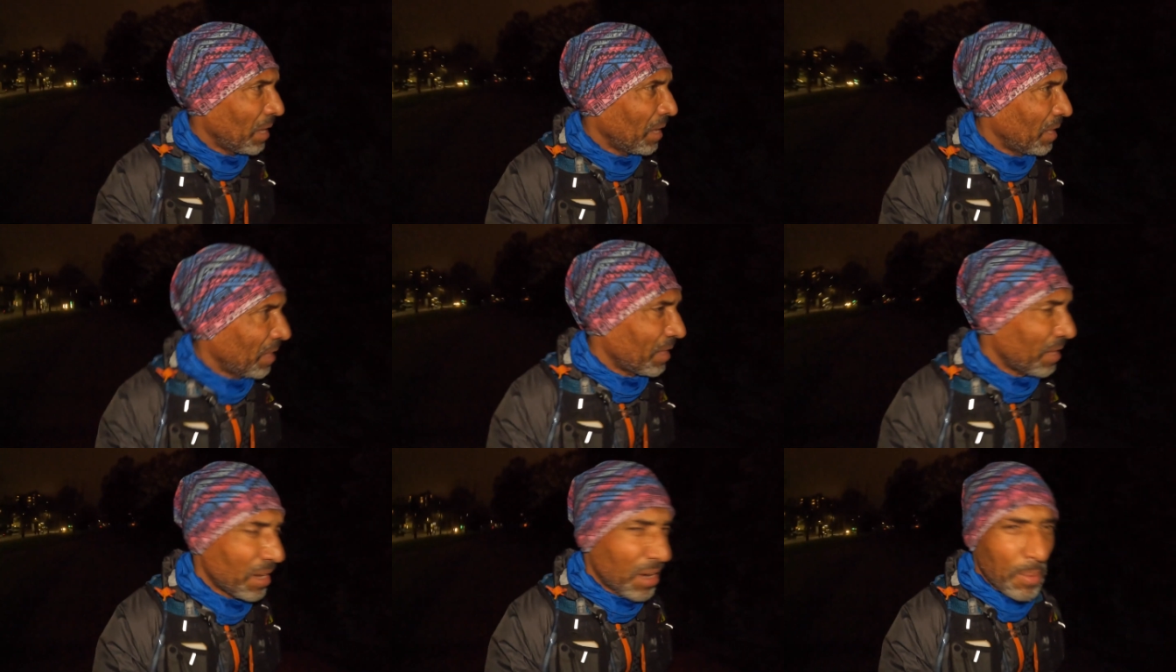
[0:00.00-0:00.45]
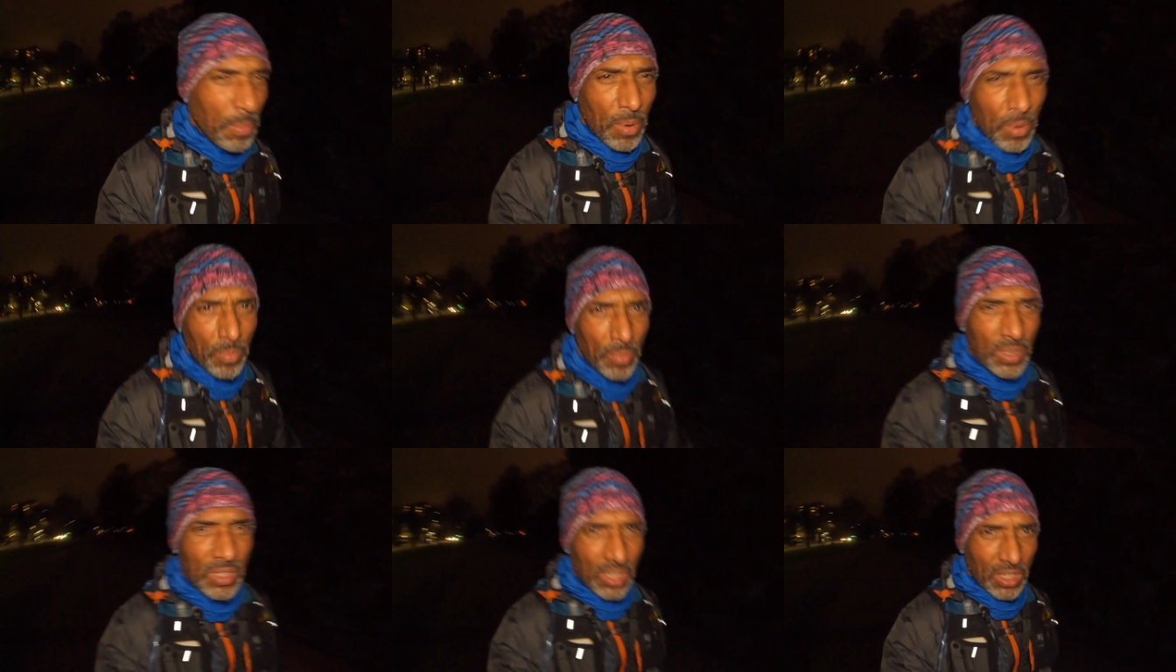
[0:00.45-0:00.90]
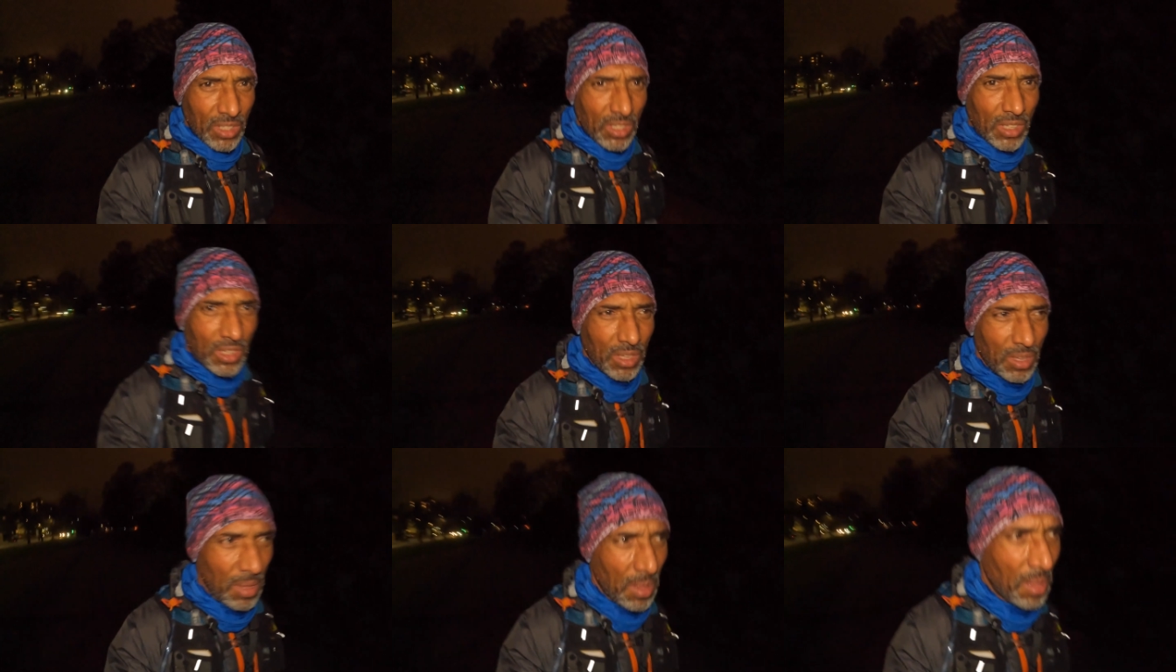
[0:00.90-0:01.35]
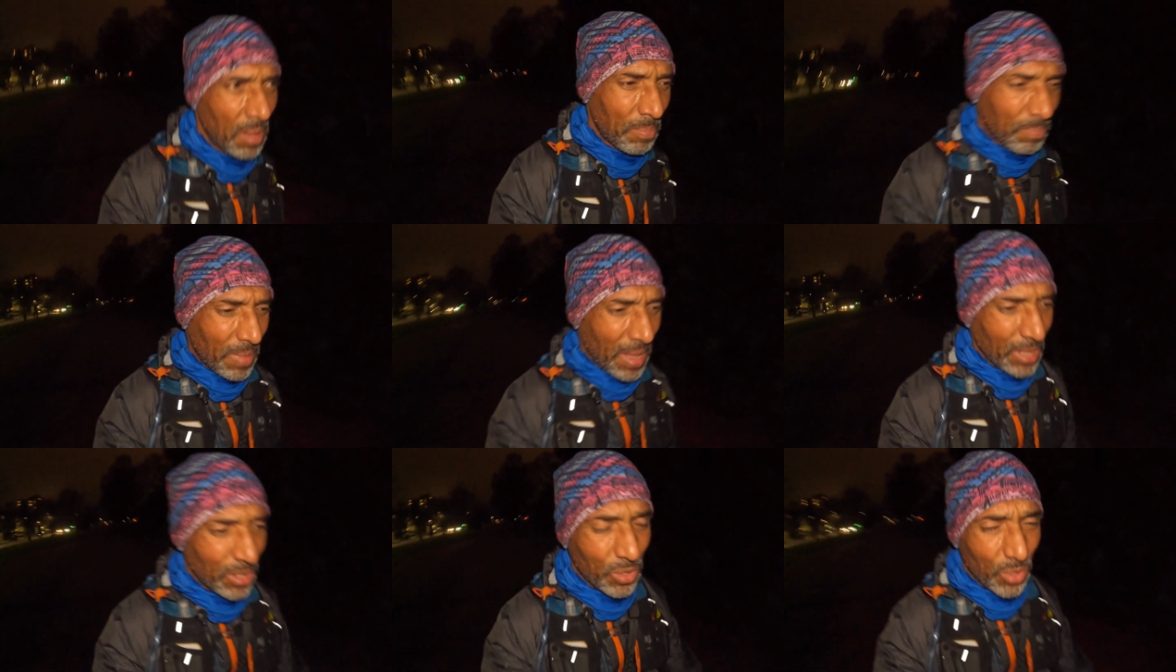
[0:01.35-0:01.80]
The only problem is it's
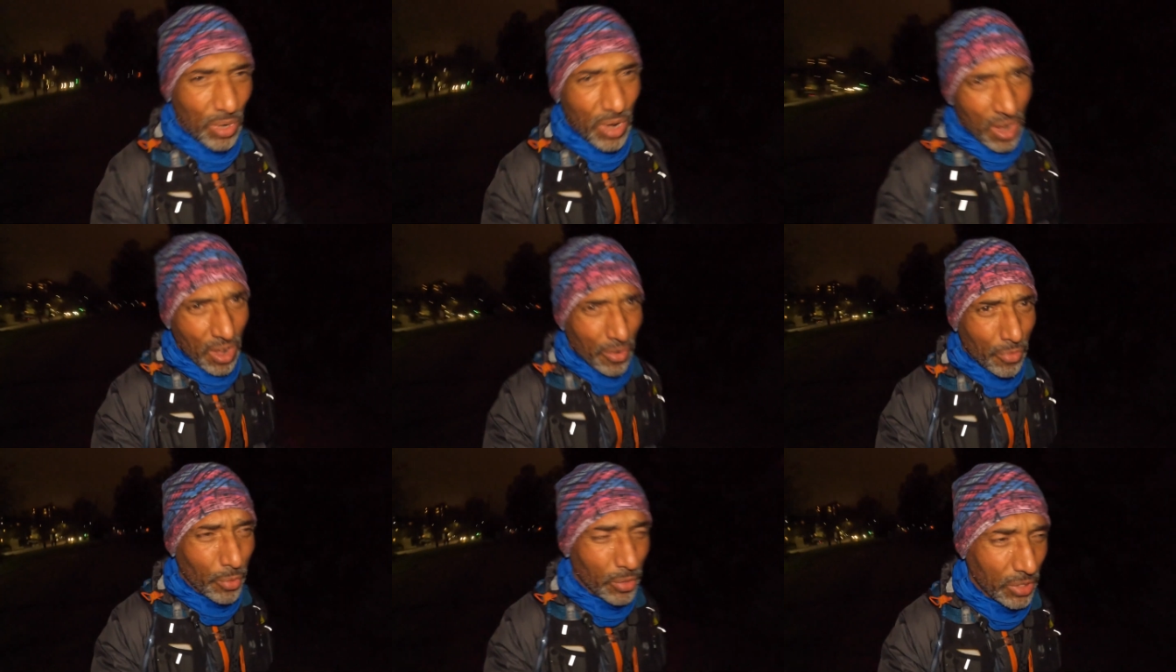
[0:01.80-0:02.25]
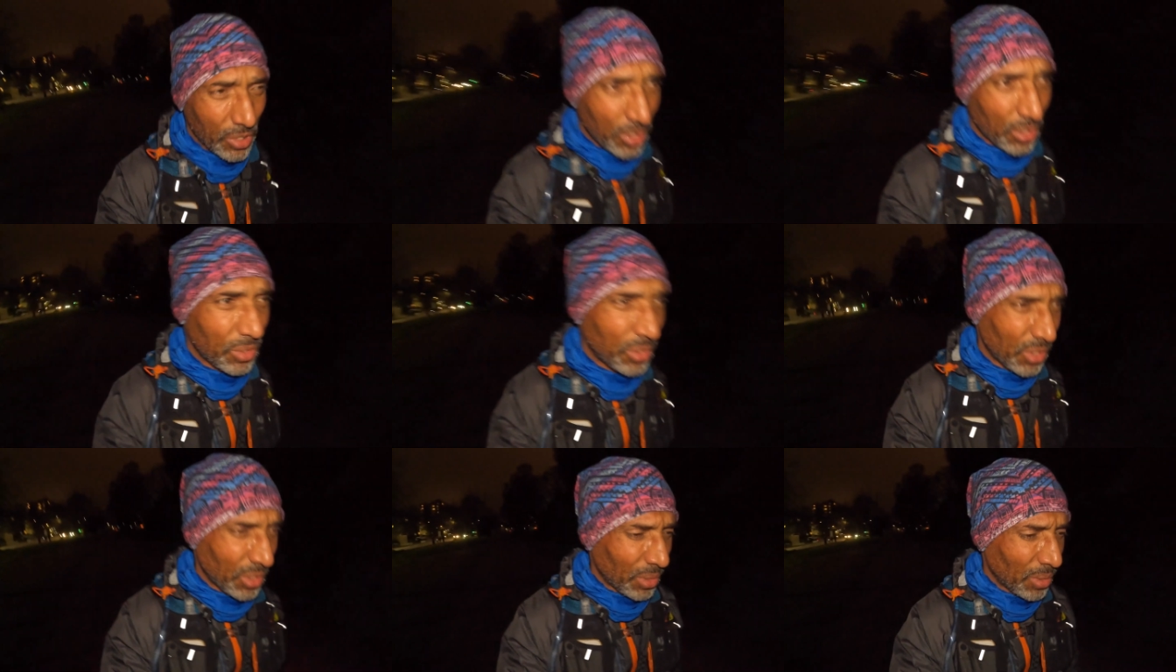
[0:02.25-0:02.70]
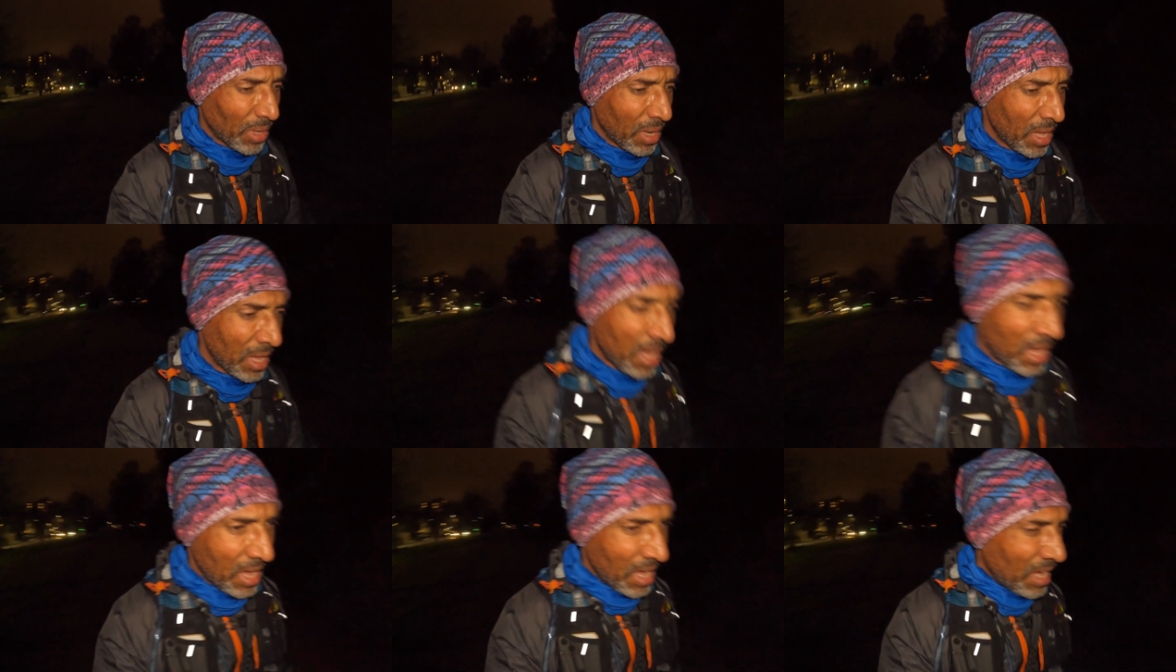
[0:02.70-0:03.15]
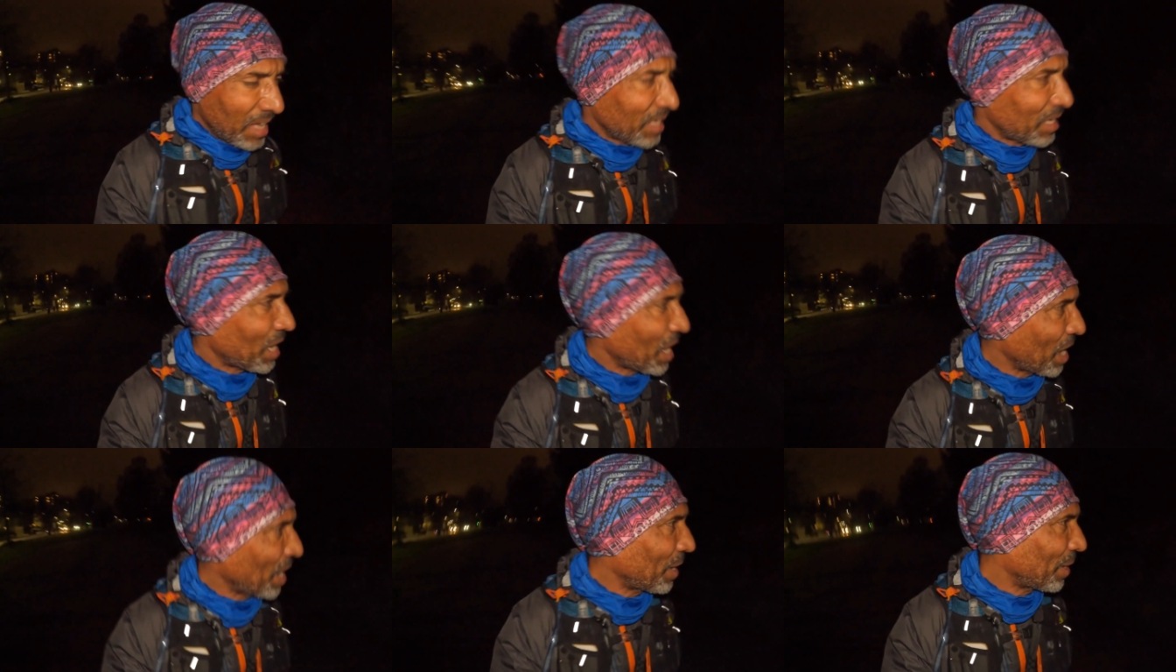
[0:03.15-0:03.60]
about 2.5 weeks too soon.
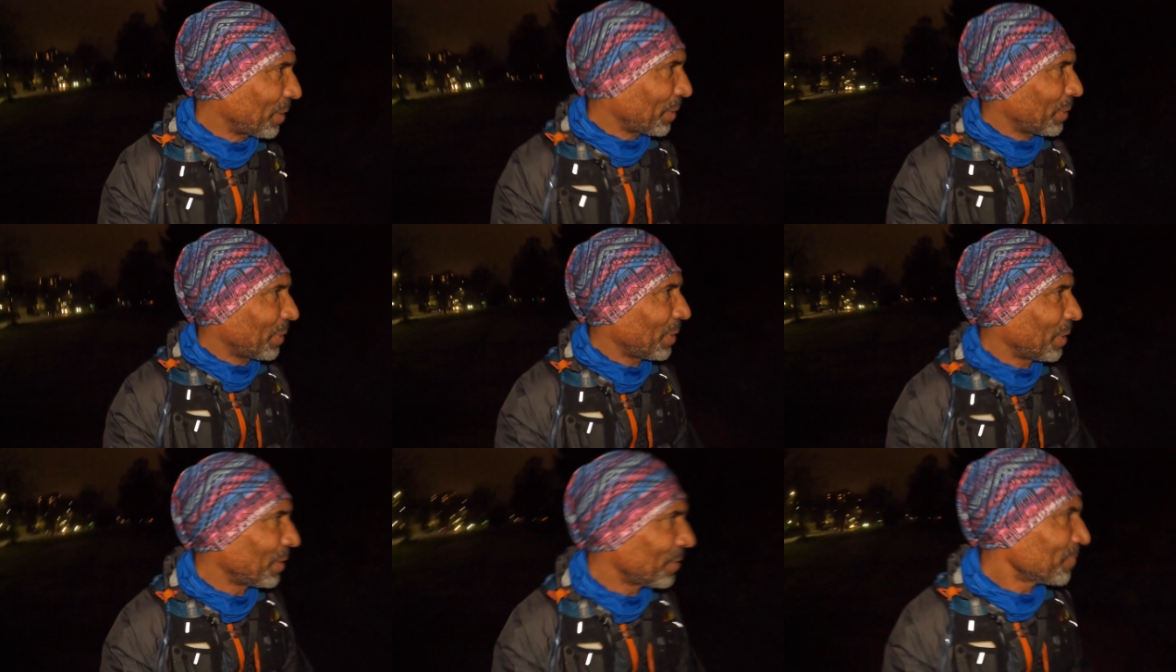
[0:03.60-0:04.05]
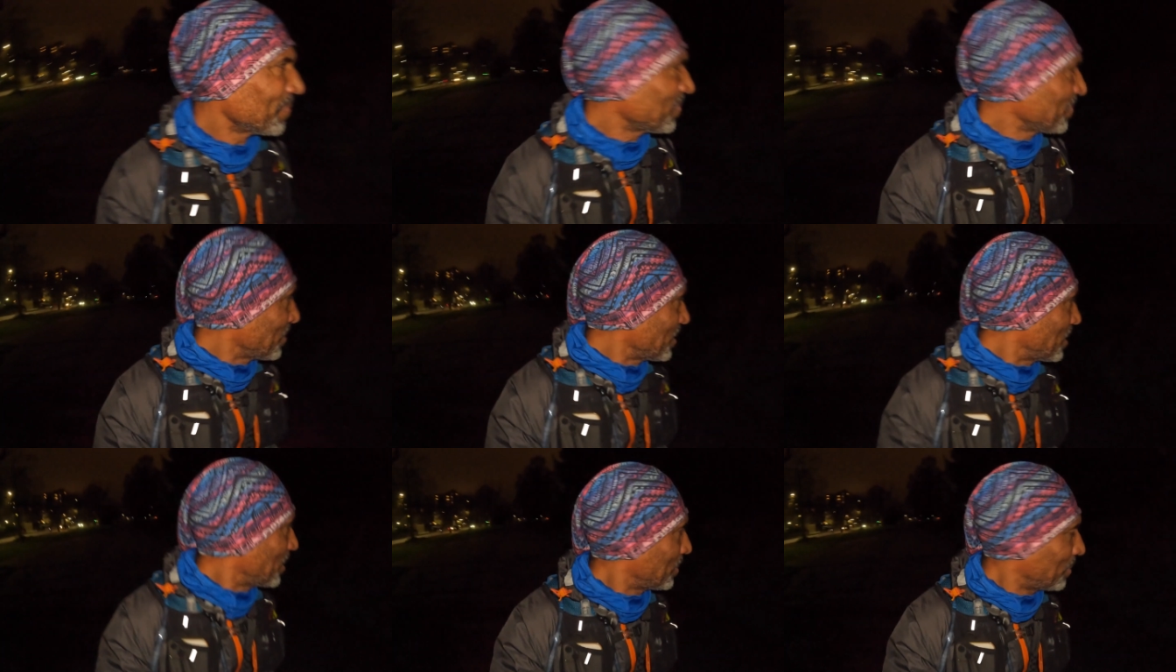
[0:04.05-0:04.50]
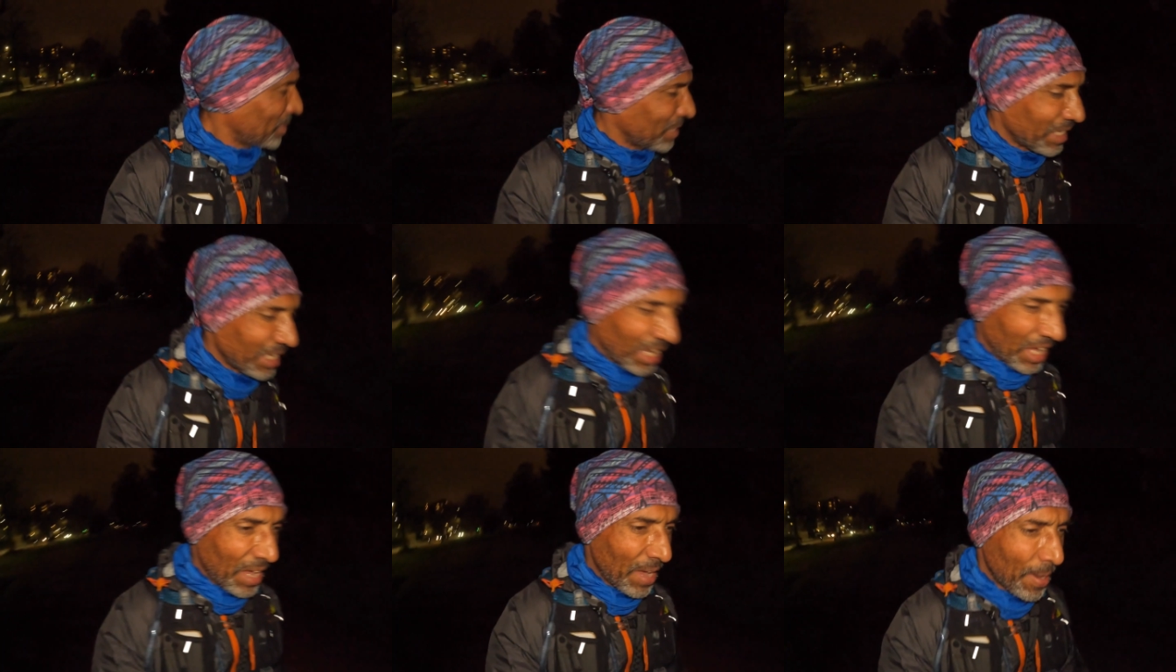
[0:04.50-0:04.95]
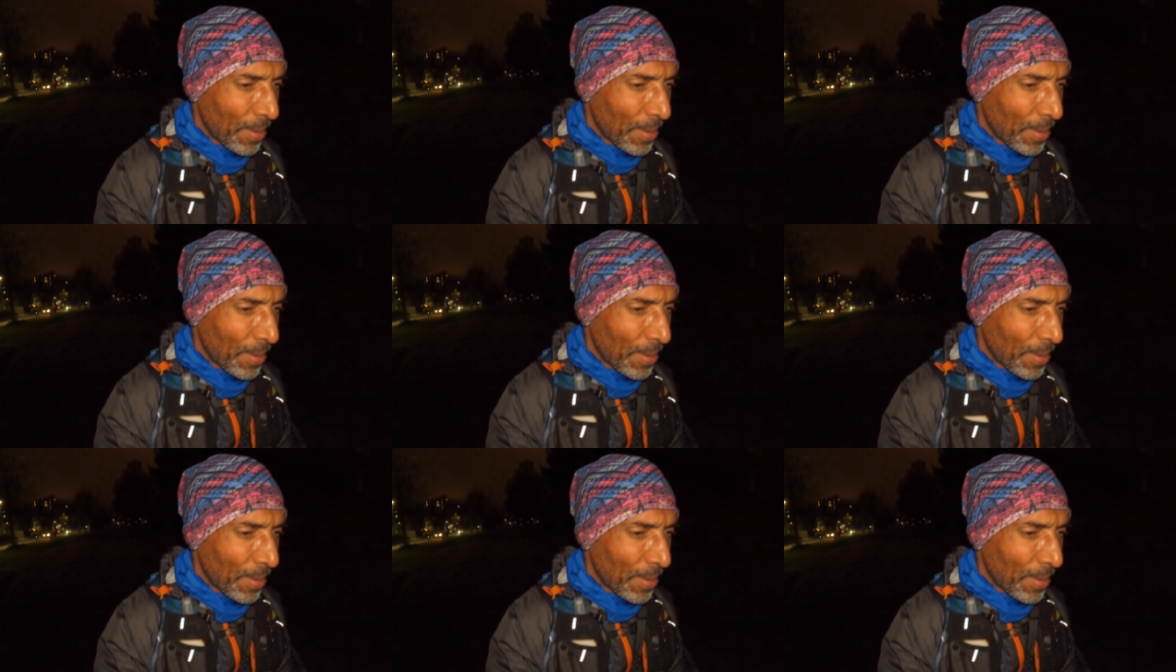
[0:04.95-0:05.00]
So we'll see.